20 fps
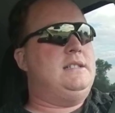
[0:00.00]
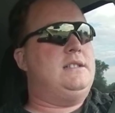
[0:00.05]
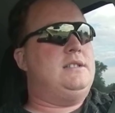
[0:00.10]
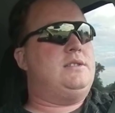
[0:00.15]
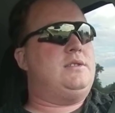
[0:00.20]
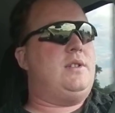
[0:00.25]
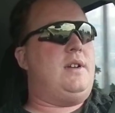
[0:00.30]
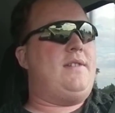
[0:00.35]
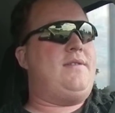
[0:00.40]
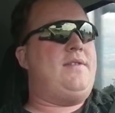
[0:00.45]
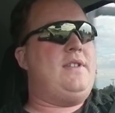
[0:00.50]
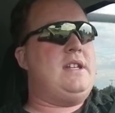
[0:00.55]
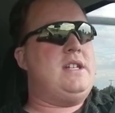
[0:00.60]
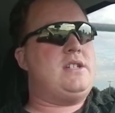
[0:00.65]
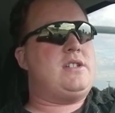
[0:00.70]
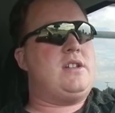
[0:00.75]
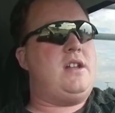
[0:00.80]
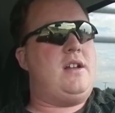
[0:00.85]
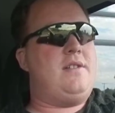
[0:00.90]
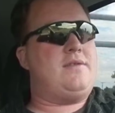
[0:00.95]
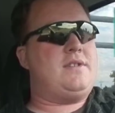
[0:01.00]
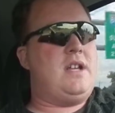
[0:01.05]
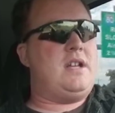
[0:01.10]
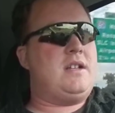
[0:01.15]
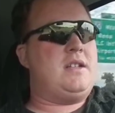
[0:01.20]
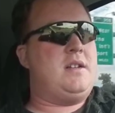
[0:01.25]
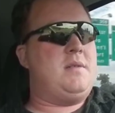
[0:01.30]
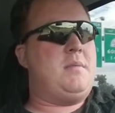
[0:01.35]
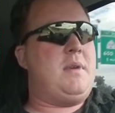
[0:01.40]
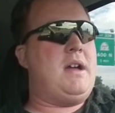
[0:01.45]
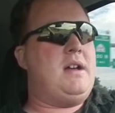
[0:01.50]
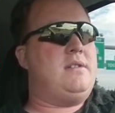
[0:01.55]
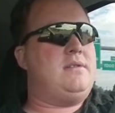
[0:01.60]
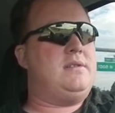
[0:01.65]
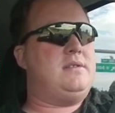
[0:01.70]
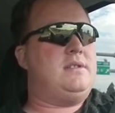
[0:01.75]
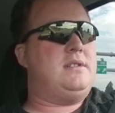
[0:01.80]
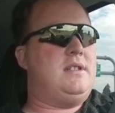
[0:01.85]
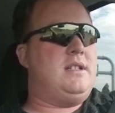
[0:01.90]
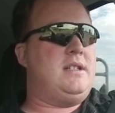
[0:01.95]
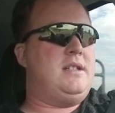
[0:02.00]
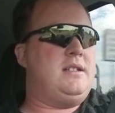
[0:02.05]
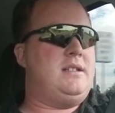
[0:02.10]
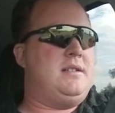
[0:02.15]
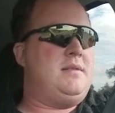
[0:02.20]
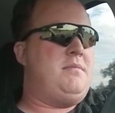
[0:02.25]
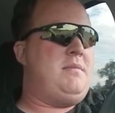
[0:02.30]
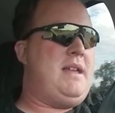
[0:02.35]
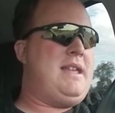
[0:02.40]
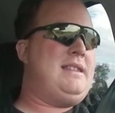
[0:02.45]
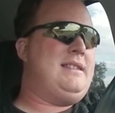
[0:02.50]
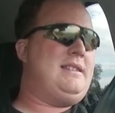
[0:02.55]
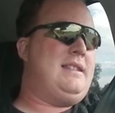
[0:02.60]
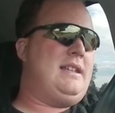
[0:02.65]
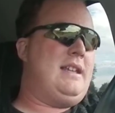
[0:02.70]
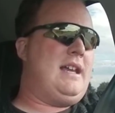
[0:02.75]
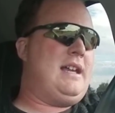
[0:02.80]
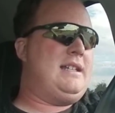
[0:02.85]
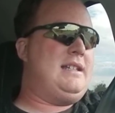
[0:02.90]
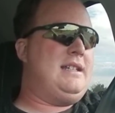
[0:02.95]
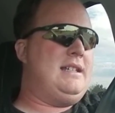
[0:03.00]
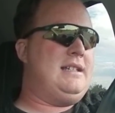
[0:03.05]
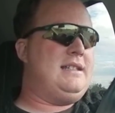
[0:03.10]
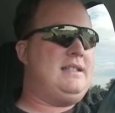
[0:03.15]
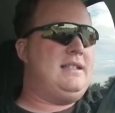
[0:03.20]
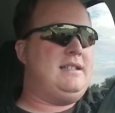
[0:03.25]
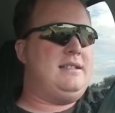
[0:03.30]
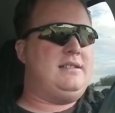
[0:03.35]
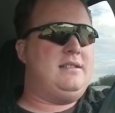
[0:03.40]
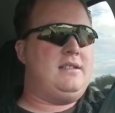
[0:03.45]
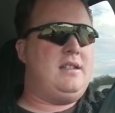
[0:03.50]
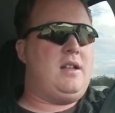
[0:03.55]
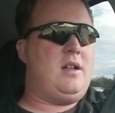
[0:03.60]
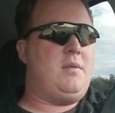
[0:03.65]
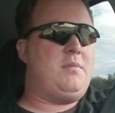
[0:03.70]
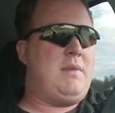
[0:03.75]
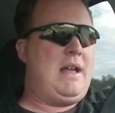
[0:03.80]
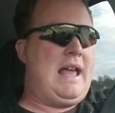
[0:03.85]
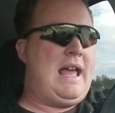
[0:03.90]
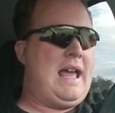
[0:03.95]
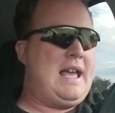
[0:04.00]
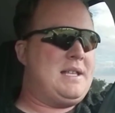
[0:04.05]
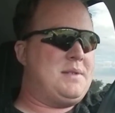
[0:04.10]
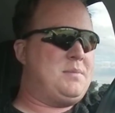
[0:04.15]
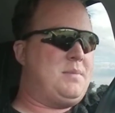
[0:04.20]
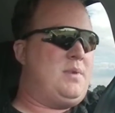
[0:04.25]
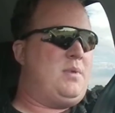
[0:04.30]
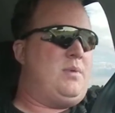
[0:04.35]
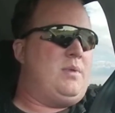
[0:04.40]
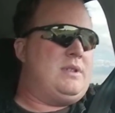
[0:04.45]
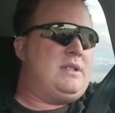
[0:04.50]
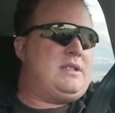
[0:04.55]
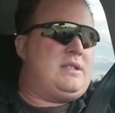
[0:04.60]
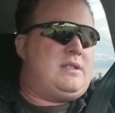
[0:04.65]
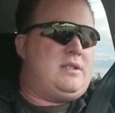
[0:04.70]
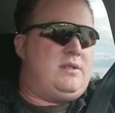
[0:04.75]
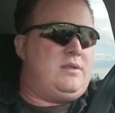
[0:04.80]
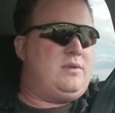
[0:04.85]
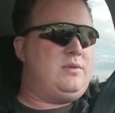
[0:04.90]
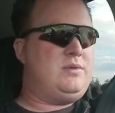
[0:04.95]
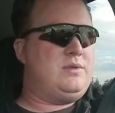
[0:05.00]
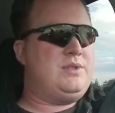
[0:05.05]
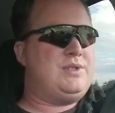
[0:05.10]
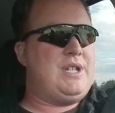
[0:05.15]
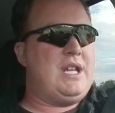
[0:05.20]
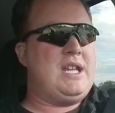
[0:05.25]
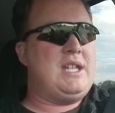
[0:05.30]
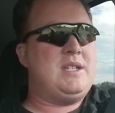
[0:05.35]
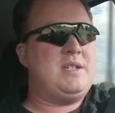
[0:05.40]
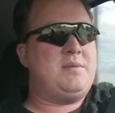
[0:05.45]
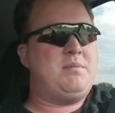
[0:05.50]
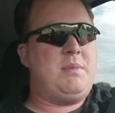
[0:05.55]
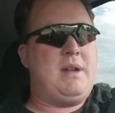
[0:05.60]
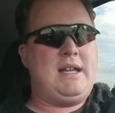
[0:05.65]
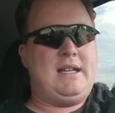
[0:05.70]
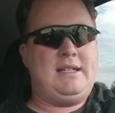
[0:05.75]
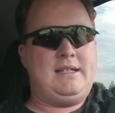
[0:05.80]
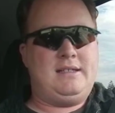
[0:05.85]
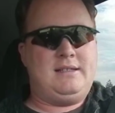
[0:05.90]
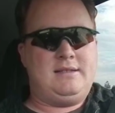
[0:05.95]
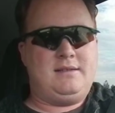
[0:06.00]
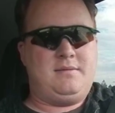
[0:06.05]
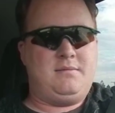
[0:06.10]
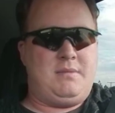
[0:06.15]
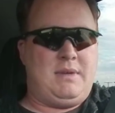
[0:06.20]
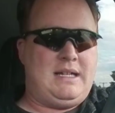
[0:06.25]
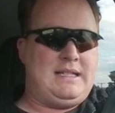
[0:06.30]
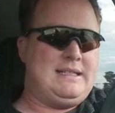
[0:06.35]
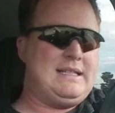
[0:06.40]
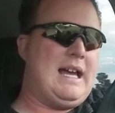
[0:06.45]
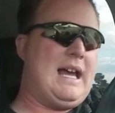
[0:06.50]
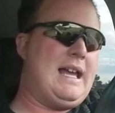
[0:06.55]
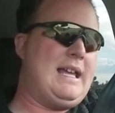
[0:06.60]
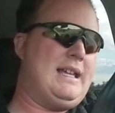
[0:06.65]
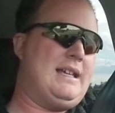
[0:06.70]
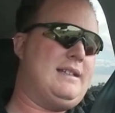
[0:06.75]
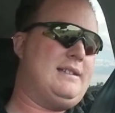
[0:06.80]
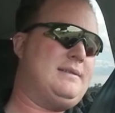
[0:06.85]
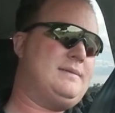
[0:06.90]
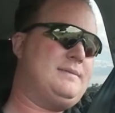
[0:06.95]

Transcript: So I finished off talking about the main thing I did that helped my asthma was to change my diet.